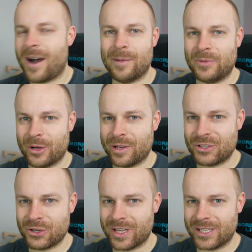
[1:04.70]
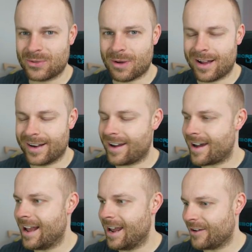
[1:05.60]
I'm going to enjoy this one.
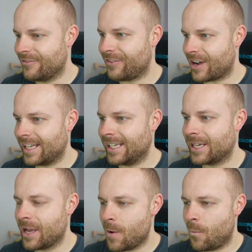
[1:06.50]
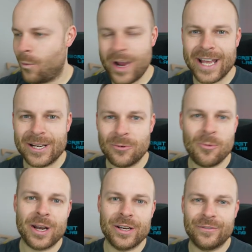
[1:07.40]
I love finding weird and
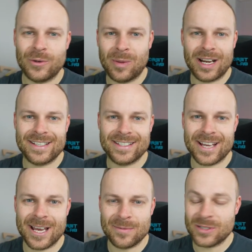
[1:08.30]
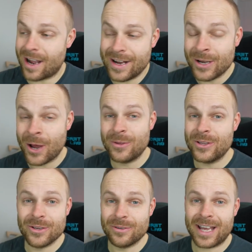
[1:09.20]
wonderful place names. I know
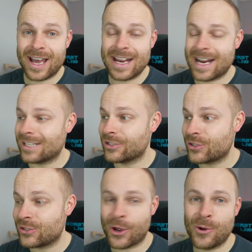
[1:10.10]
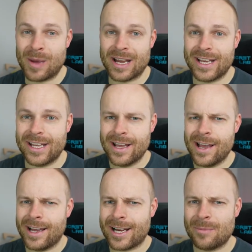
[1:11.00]
the UK has so many,
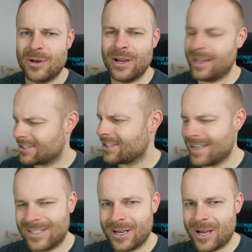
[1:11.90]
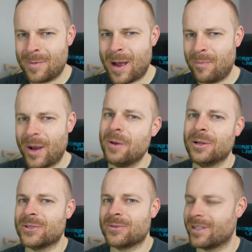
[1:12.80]
and I'm excited to learn about
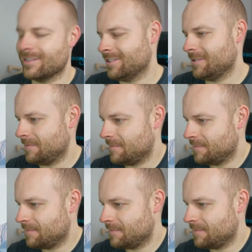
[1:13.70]
Poland's ones.